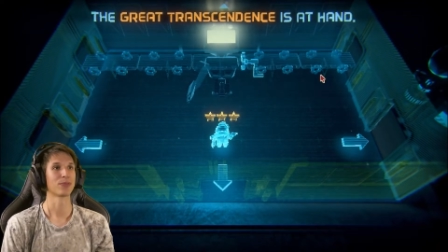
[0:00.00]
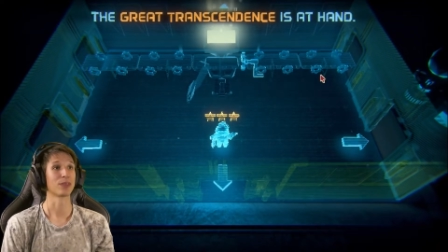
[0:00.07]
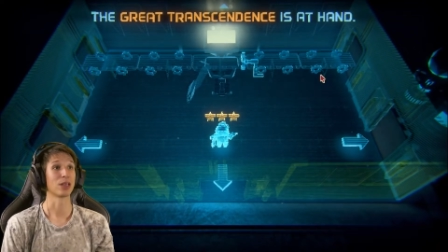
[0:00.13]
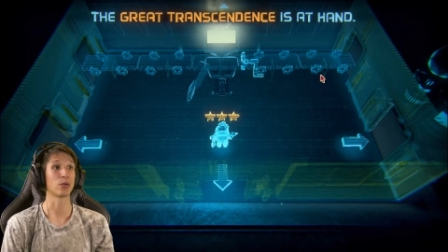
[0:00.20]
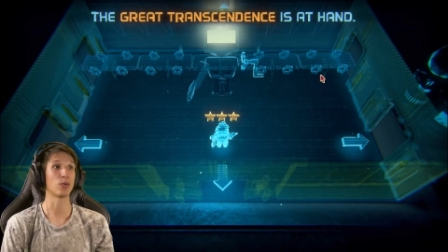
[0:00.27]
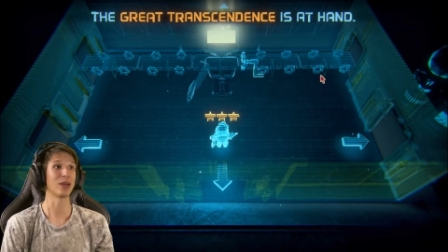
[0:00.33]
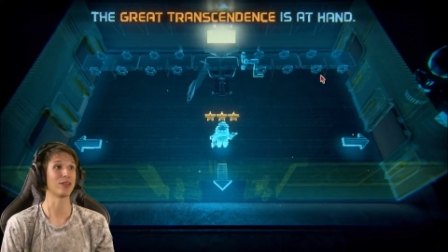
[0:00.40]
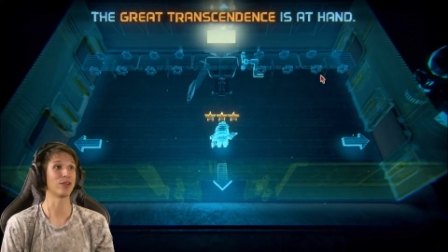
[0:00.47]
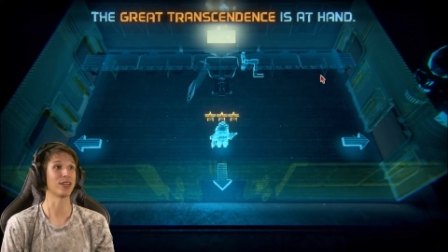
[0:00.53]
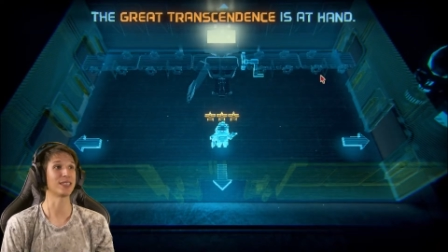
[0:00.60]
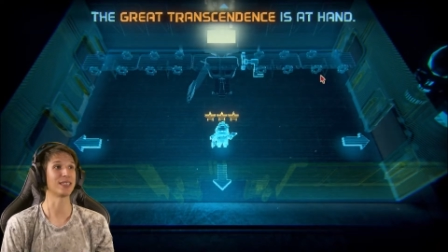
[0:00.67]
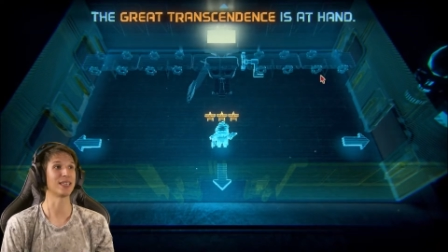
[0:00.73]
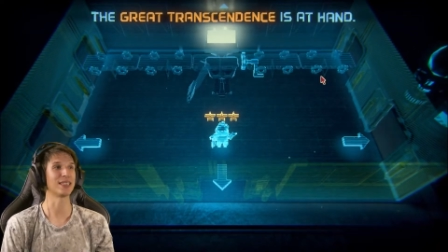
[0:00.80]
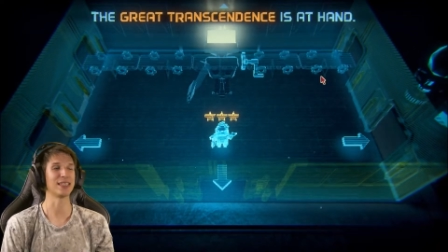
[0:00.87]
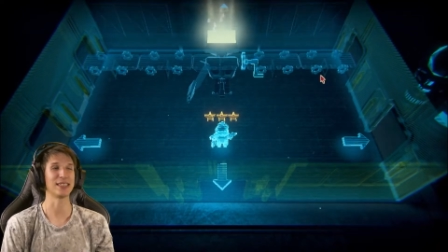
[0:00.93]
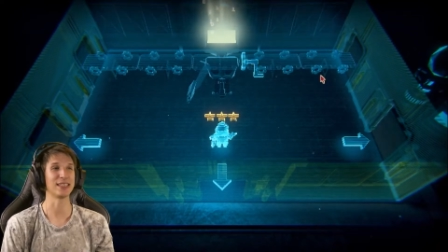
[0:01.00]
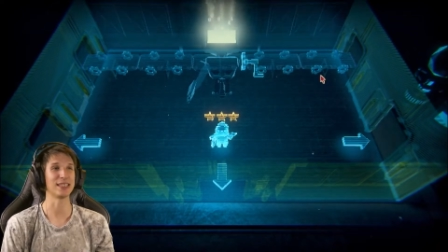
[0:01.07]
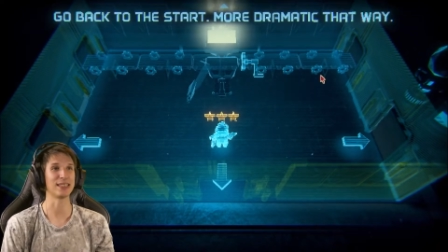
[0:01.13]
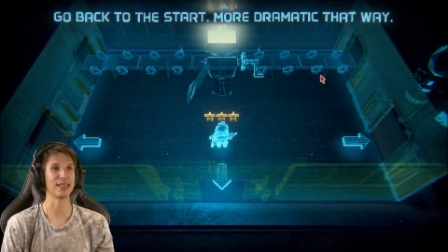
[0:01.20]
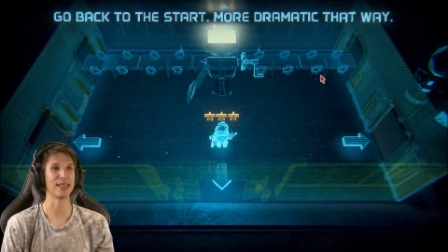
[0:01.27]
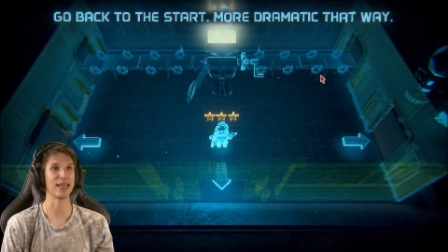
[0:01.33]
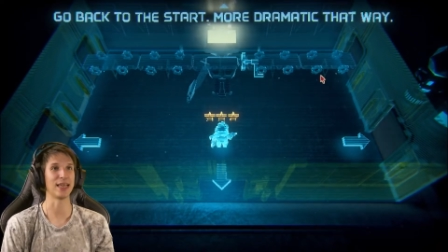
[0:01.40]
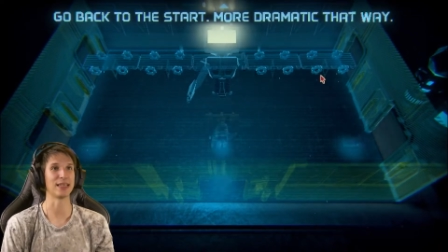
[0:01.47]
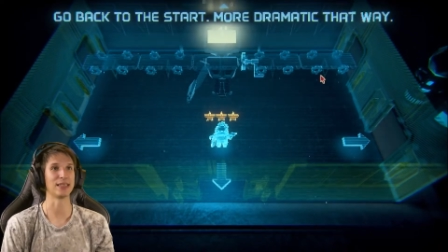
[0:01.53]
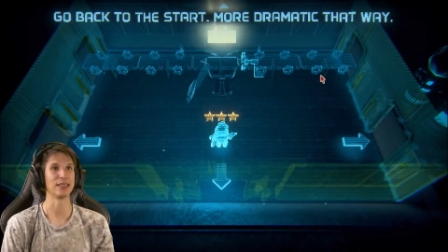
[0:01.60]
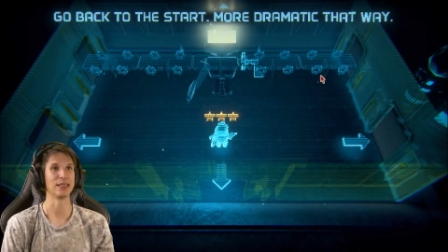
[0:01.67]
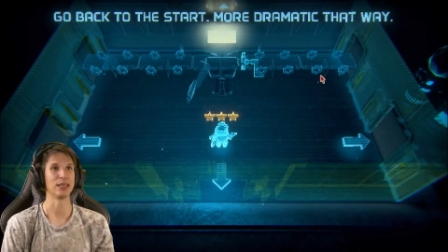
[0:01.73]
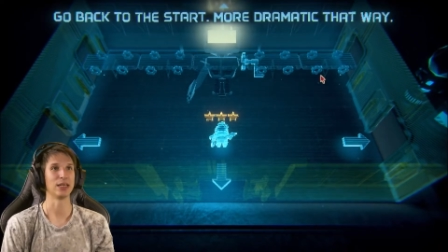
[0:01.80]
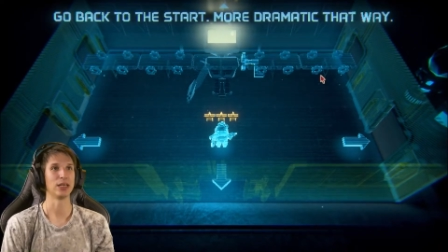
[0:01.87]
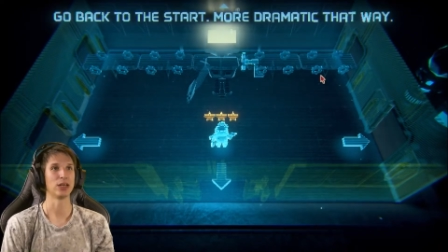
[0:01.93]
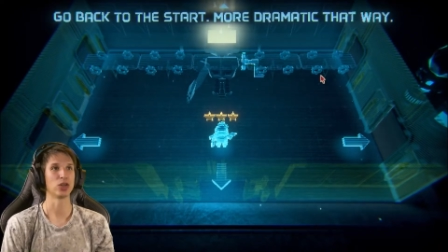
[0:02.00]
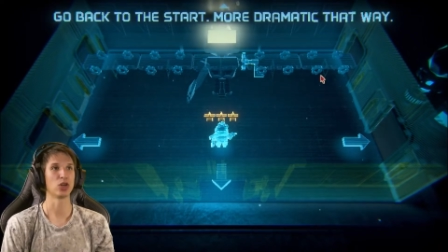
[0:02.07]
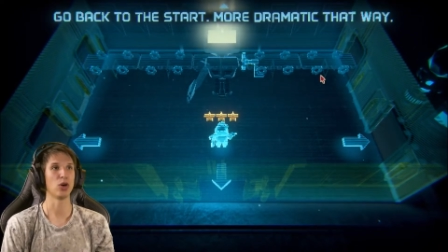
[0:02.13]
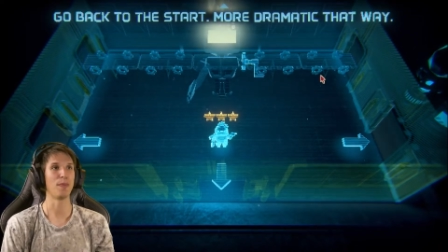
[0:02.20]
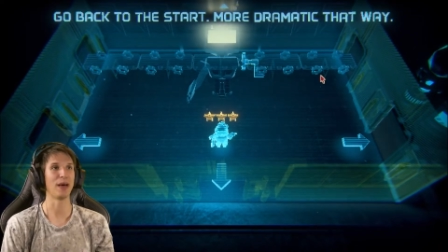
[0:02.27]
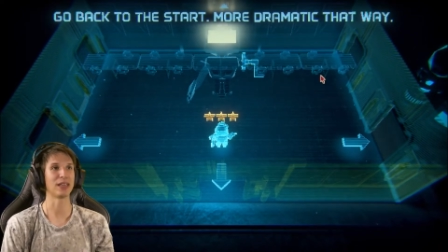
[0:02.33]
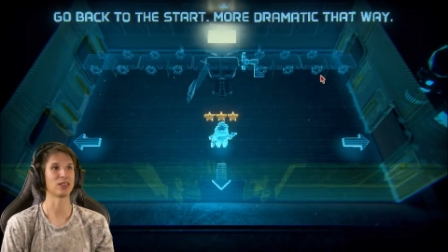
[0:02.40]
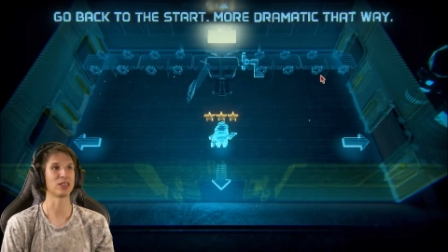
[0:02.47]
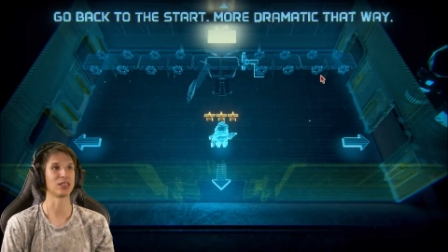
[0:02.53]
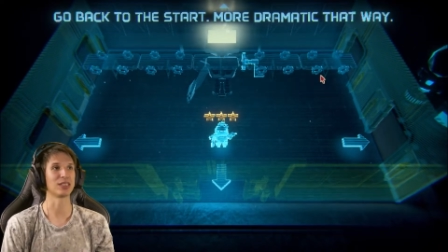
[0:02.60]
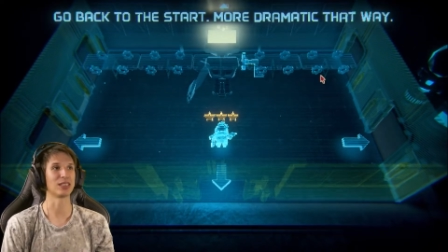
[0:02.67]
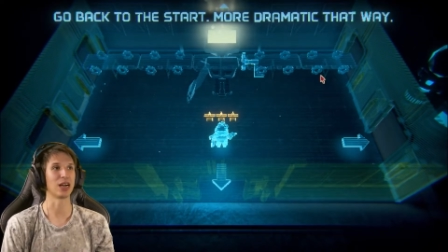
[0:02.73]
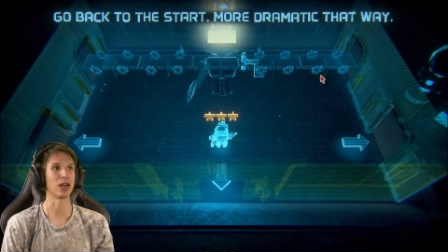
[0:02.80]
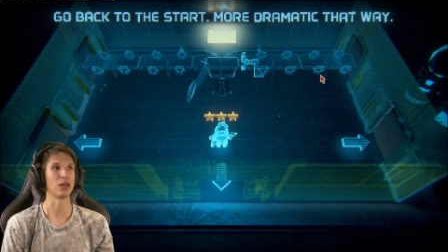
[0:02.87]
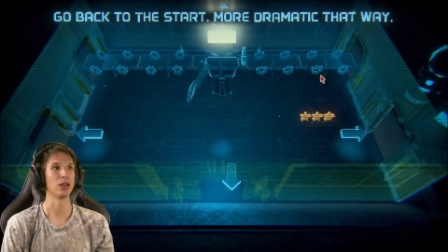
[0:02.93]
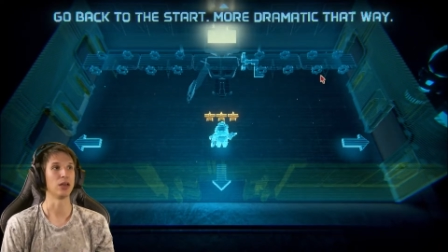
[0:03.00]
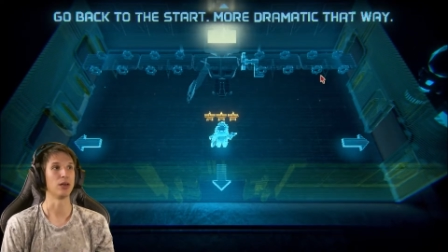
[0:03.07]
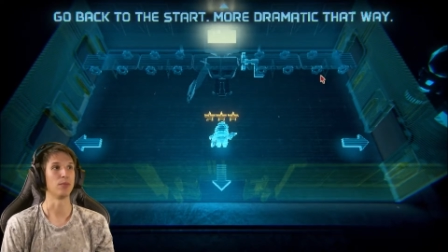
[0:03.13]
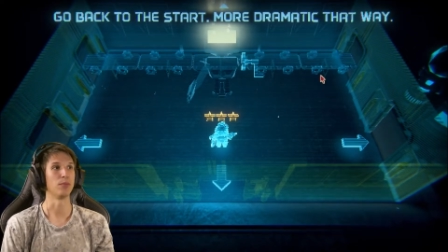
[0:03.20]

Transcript: The great transcendence is at hand. Go back to the start.